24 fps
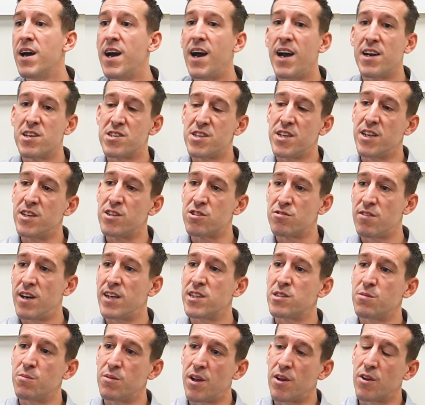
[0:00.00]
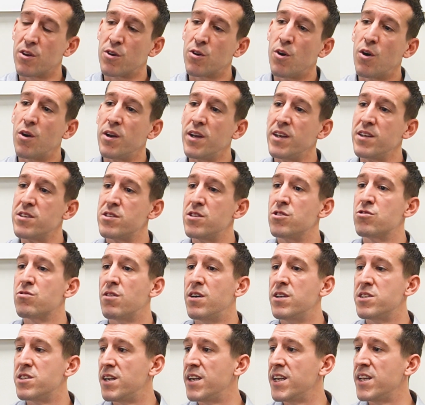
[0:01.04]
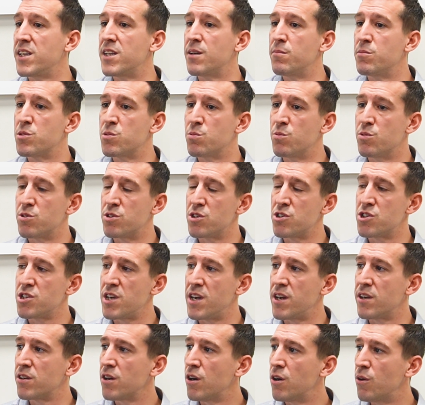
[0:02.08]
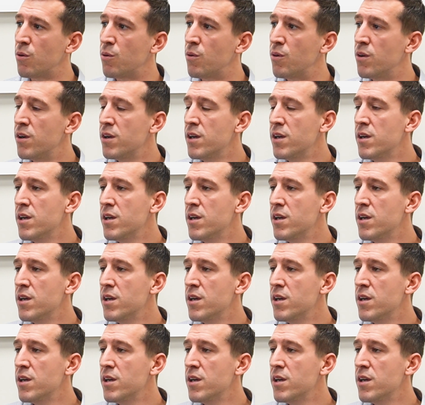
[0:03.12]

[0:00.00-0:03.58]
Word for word: actually interacting with other colleagues and trying to lead them towards a shared goal.